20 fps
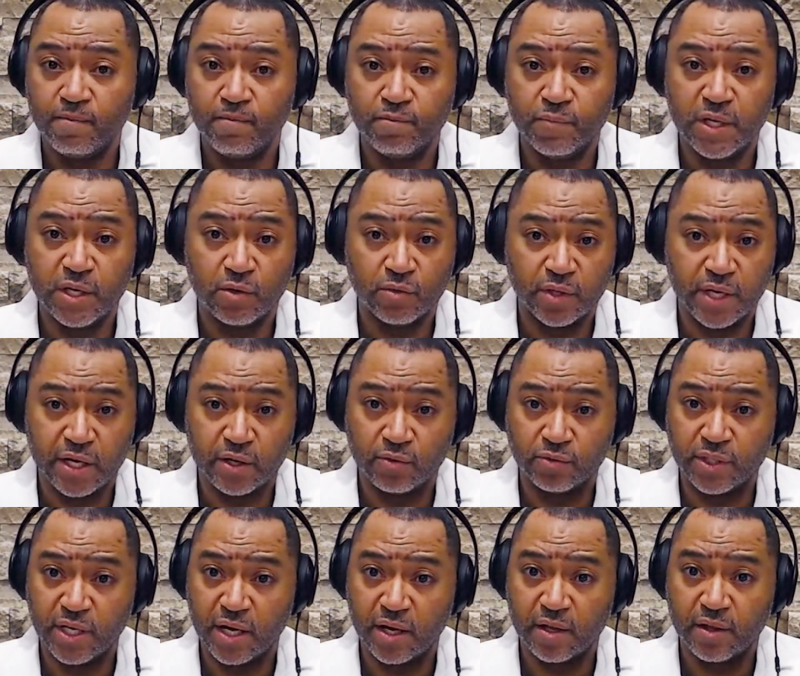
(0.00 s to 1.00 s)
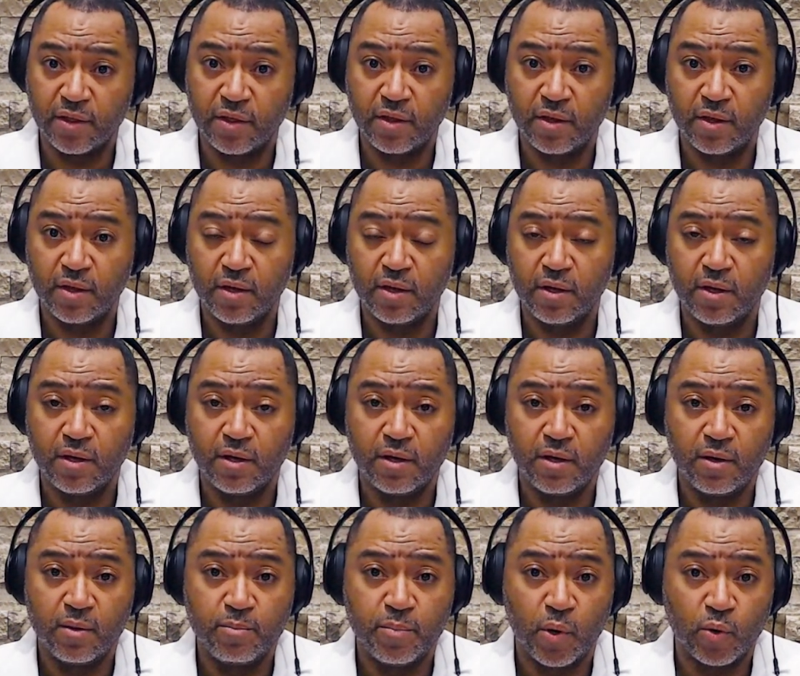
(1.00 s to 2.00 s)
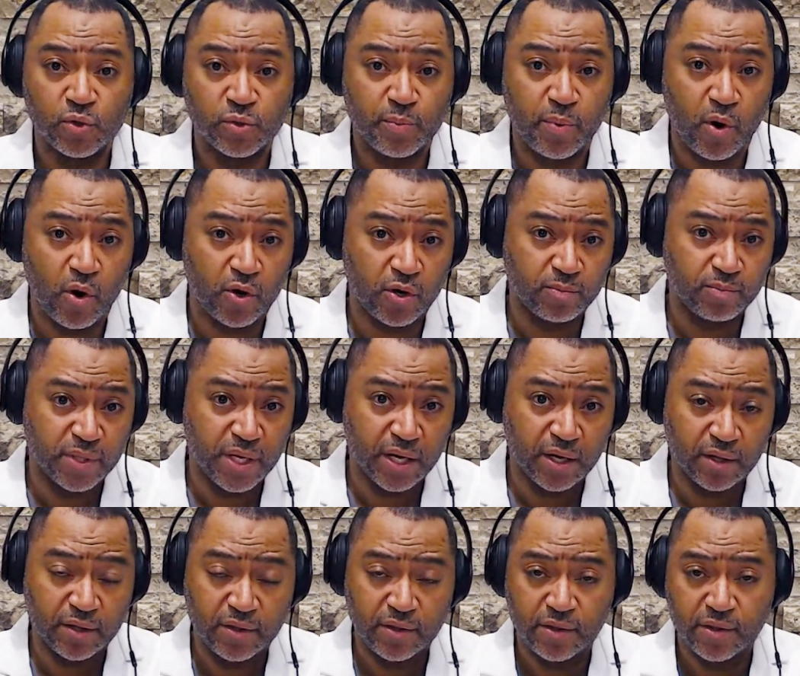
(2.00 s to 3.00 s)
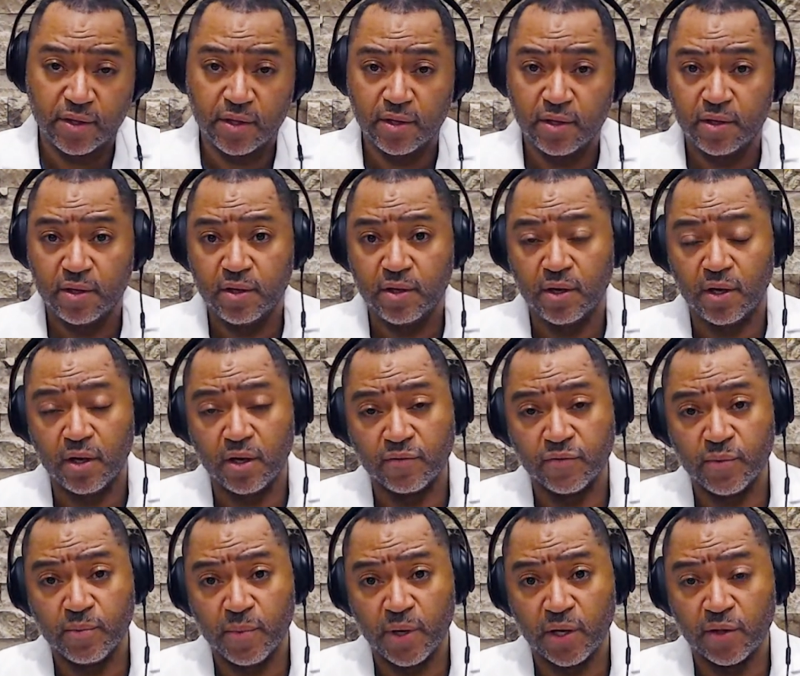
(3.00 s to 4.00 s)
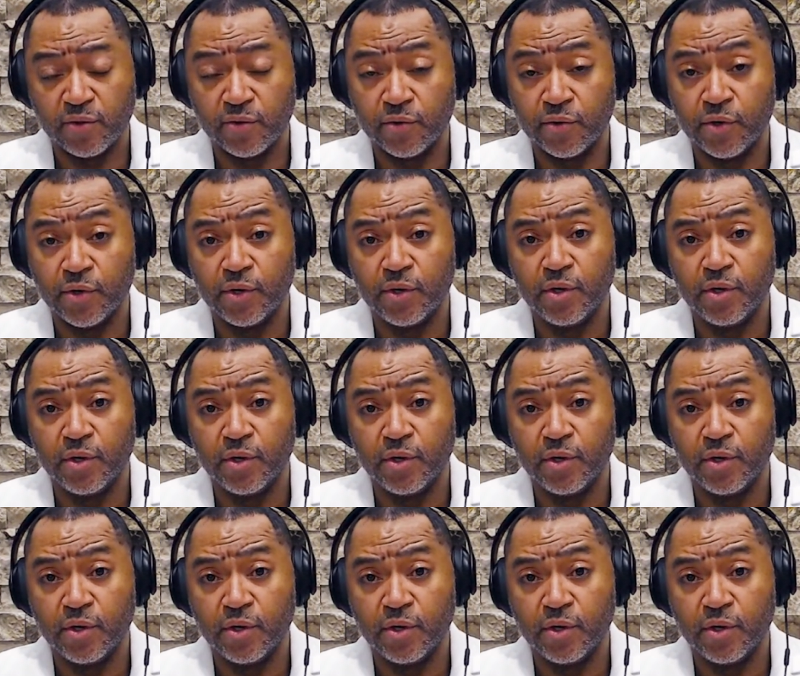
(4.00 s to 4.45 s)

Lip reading: neonatal death, postpartum death of the mother,